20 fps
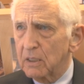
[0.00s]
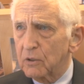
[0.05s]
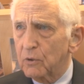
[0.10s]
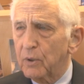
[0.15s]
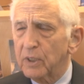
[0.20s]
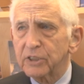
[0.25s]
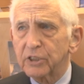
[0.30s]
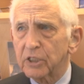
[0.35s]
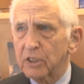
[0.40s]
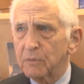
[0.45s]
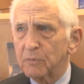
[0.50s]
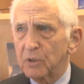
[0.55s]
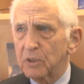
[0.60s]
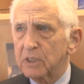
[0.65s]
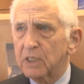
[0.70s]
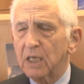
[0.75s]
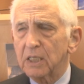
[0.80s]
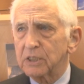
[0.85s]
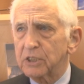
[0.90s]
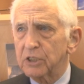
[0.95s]
questionable
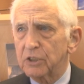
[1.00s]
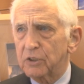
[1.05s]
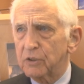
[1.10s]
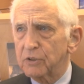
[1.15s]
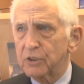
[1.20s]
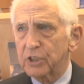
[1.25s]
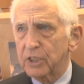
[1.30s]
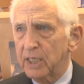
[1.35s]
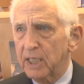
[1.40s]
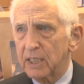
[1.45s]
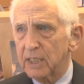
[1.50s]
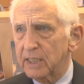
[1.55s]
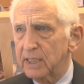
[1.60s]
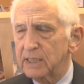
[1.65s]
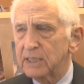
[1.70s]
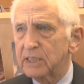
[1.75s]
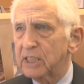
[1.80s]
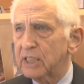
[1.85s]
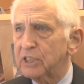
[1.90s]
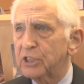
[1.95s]
constitutionality.
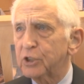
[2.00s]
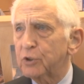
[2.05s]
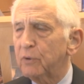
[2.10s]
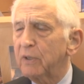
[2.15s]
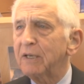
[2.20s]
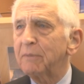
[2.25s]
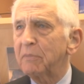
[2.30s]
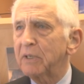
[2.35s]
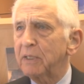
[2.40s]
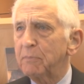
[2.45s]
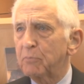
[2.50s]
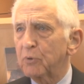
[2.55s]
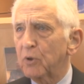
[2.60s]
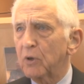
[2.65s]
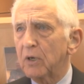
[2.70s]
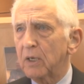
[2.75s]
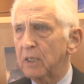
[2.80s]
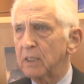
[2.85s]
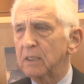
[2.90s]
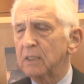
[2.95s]
It's extremely
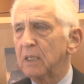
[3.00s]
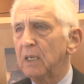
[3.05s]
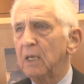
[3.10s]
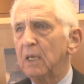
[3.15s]
broad.